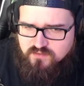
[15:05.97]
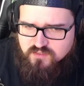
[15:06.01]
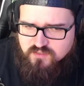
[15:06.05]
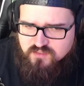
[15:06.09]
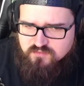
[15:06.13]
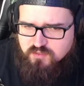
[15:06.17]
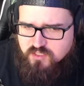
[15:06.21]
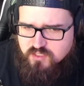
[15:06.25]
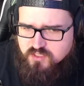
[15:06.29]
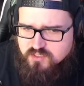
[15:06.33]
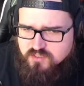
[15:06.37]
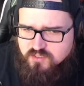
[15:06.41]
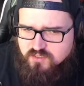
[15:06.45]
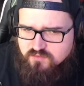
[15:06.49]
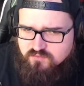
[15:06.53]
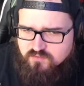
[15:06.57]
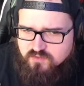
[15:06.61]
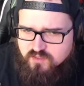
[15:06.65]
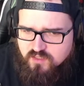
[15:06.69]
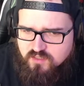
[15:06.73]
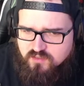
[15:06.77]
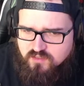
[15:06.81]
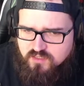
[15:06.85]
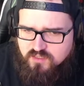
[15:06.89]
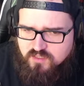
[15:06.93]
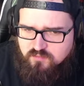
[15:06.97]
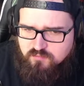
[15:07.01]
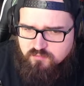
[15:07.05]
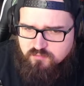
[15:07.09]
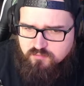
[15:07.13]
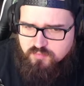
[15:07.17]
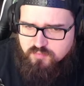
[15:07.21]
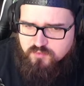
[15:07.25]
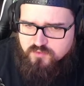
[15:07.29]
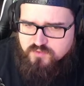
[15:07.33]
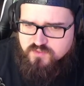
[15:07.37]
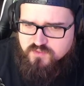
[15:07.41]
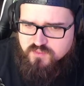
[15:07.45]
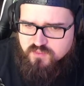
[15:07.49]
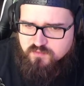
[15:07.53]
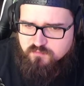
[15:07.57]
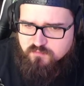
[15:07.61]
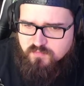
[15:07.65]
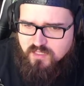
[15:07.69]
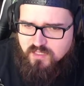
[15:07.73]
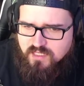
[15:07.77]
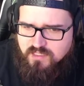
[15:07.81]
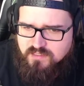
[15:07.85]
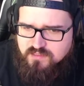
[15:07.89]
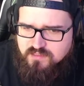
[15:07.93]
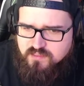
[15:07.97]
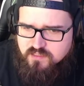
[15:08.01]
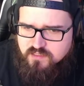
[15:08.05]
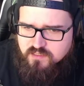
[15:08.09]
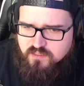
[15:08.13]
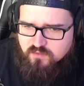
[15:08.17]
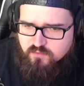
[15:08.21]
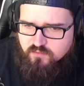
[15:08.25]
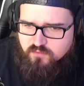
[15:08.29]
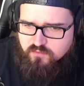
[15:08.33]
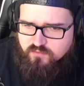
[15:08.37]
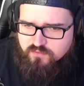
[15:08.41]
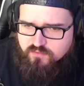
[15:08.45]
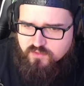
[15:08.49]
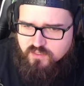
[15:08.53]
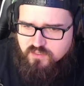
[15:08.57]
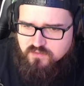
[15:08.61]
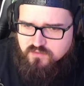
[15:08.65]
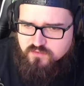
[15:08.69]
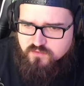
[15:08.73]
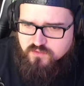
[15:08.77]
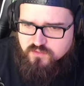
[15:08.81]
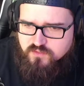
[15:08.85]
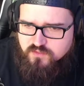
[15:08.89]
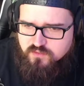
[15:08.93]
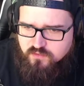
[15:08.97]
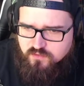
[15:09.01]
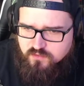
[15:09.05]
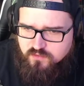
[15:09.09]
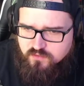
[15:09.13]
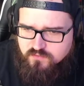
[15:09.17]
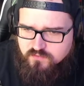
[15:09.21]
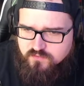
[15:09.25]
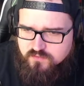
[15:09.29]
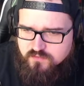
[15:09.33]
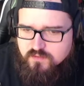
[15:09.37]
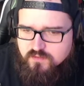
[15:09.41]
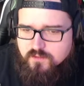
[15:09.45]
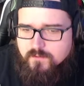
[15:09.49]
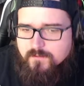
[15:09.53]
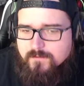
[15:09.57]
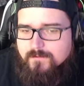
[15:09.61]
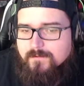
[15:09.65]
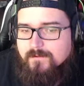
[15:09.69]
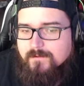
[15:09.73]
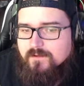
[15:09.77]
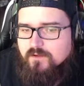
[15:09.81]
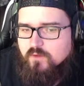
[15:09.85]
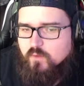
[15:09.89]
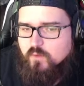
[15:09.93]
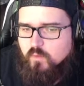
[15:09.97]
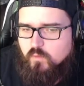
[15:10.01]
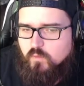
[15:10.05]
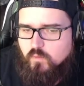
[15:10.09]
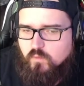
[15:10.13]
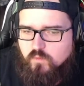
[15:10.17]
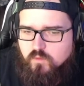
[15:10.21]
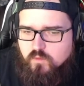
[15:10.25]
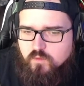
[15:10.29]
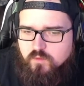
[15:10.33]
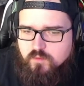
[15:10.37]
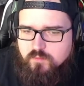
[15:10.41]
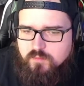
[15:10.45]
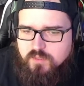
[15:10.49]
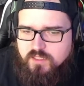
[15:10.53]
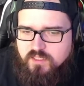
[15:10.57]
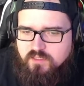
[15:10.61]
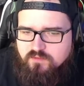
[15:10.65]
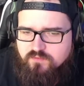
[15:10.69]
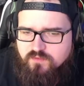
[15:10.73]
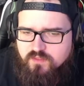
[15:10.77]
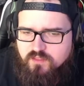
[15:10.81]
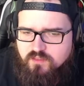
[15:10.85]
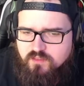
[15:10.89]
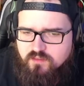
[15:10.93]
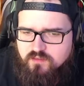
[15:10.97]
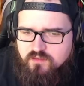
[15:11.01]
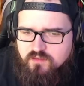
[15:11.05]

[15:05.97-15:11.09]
especially if you not keep bursting minds and knowing things you shouldn't. Ooh, but even